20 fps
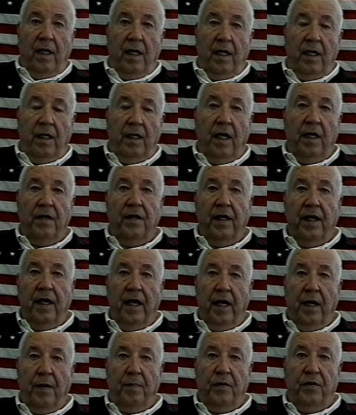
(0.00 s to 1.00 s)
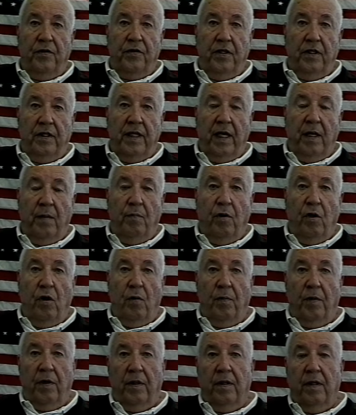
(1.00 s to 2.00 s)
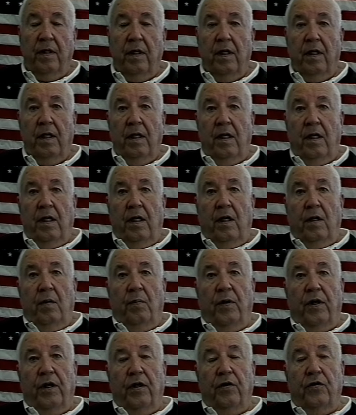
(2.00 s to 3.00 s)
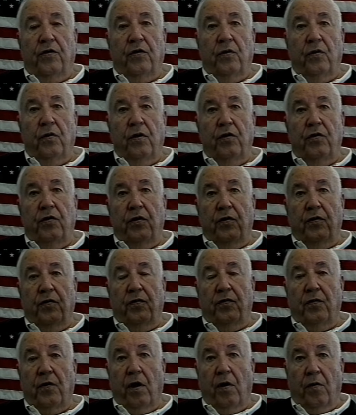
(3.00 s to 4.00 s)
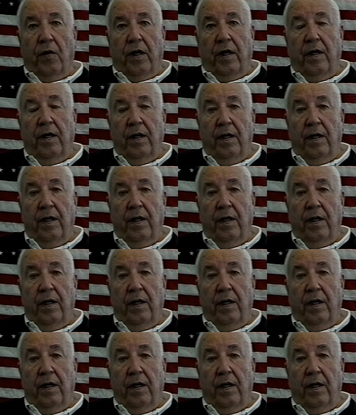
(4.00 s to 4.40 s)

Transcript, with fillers: and nothing happens at that moment. But as soon as you throw it,